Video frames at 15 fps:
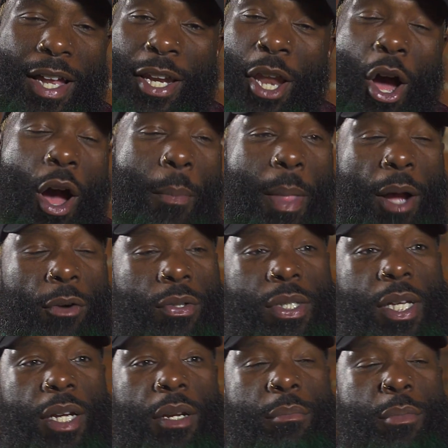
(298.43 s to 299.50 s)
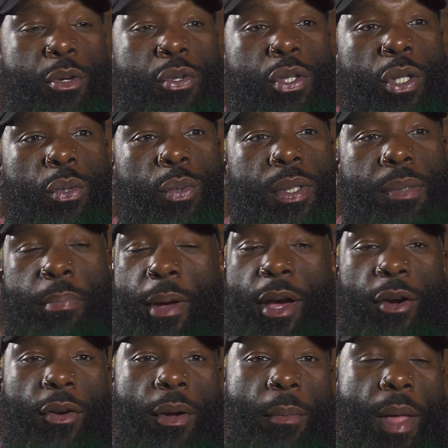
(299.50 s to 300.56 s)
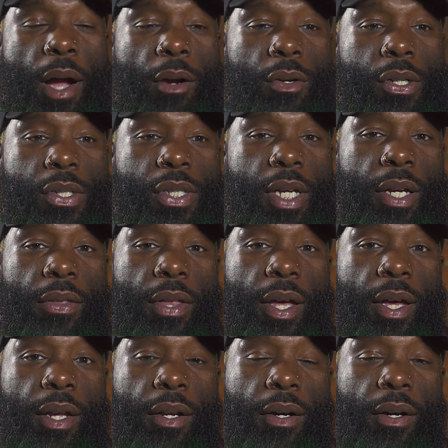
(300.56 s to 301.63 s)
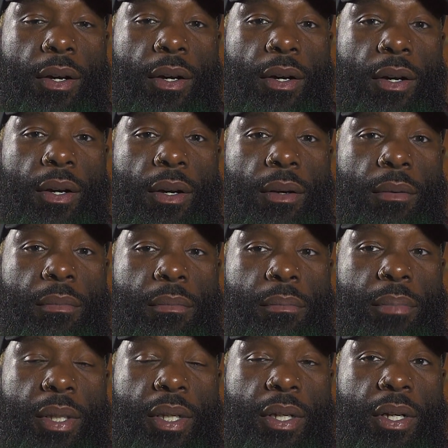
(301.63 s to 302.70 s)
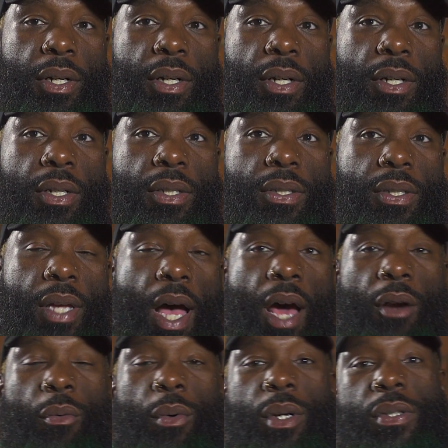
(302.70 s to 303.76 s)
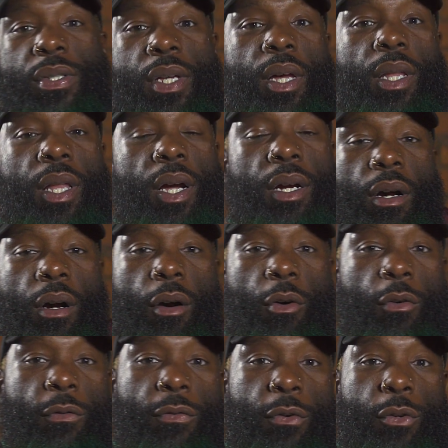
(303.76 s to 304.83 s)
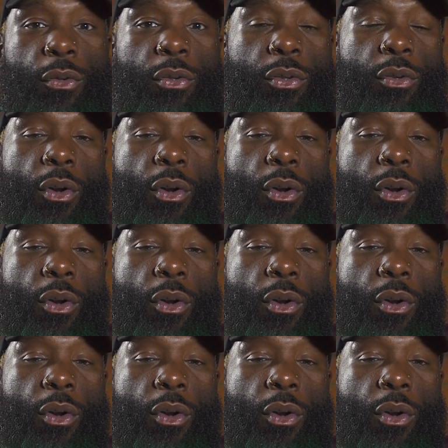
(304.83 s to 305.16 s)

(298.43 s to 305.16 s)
No, I'm not gonna say the music was better. I'm not gonna say that because I don't want to sound an old fool.